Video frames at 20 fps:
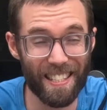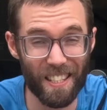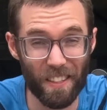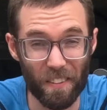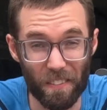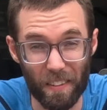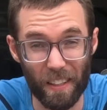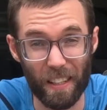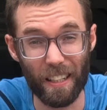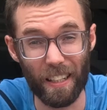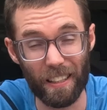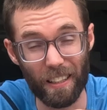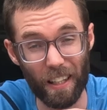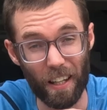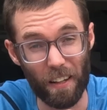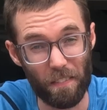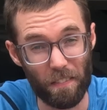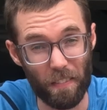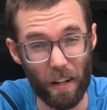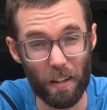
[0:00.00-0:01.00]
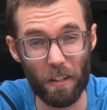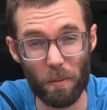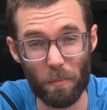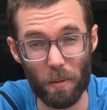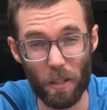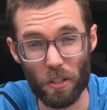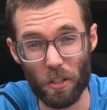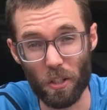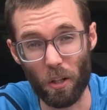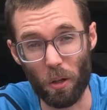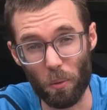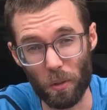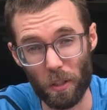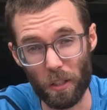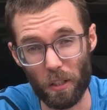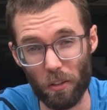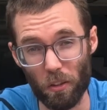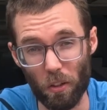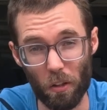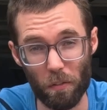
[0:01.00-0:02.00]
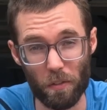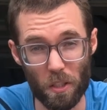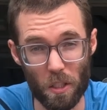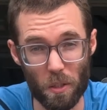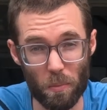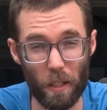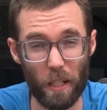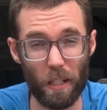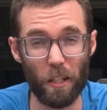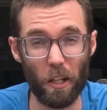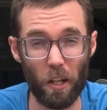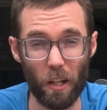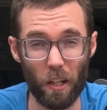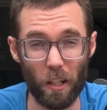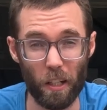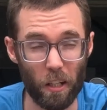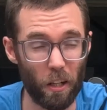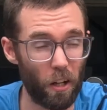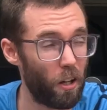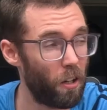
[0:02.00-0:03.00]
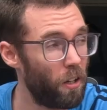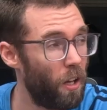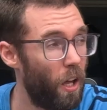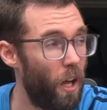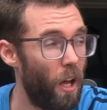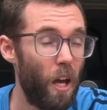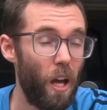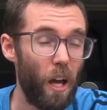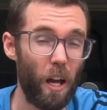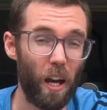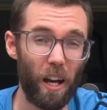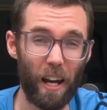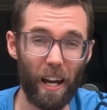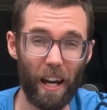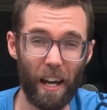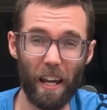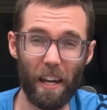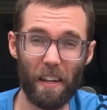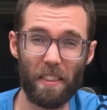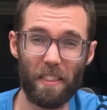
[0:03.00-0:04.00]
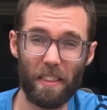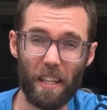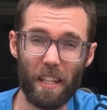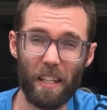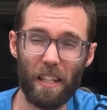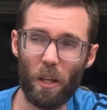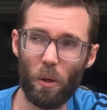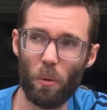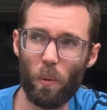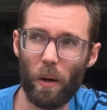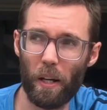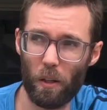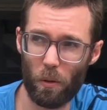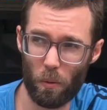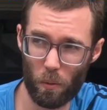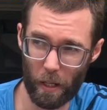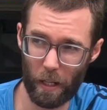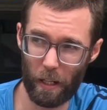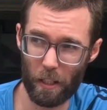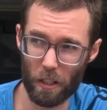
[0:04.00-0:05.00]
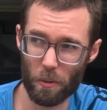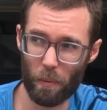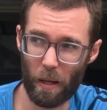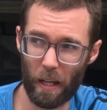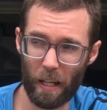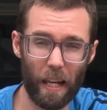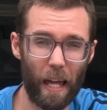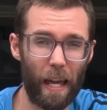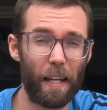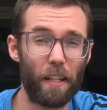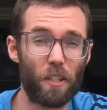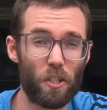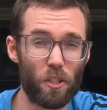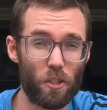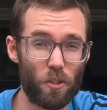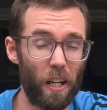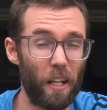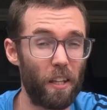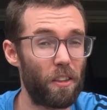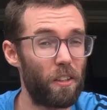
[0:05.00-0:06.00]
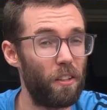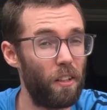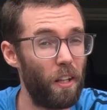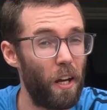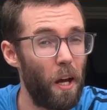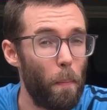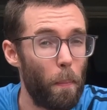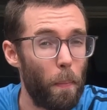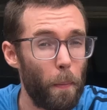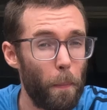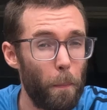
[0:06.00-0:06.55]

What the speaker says: is a feeling that I very much got with the Endorphin Speed early on, and I think it went away as my legs strengthened up,